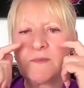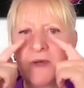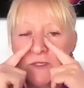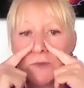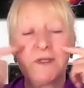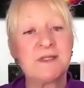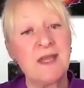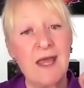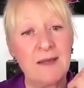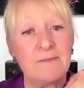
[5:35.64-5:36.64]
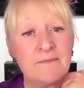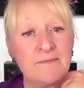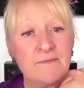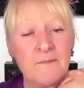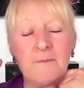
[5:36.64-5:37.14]
my daughter's name.
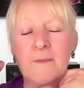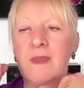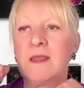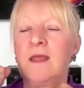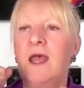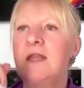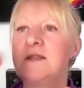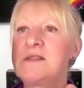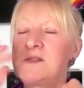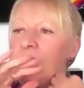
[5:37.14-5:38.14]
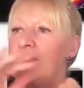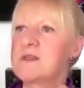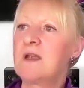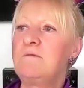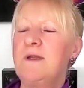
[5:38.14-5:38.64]
And as soon as
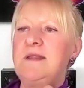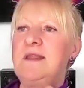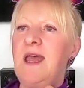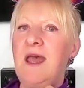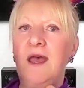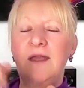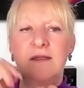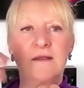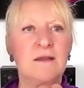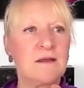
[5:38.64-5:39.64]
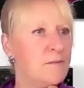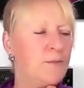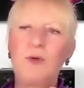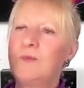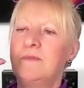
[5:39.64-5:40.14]
I read that,
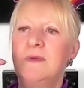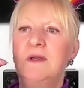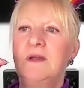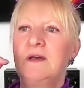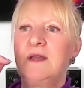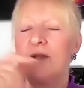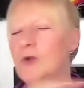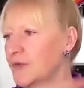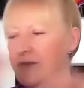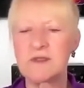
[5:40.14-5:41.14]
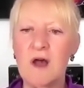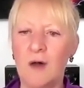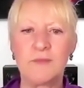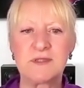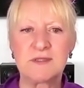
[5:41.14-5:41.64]
boom, it all
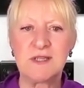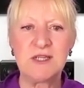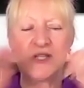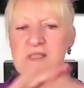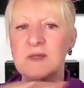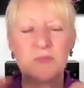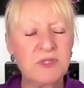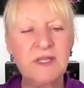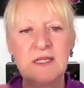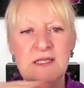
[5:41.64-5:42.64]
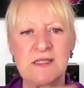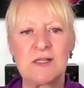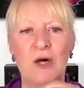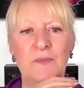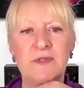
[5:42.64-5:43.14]
stopped. It just completely
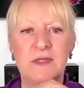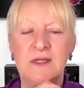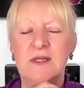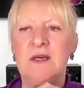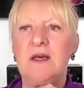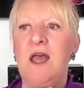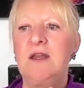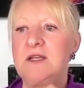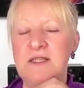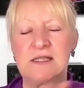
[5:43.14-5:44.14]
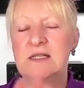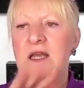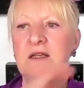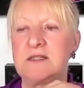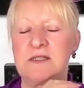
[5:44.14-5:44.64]
stopped. And I just
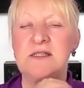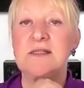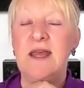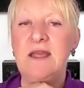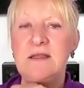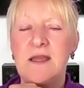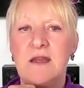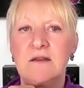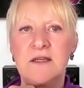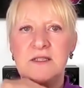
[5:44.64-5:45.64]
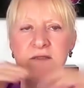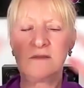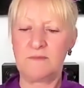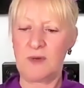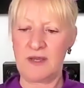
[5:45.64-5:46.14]
laid there, and
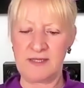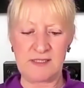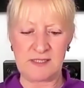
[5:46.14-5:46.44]
my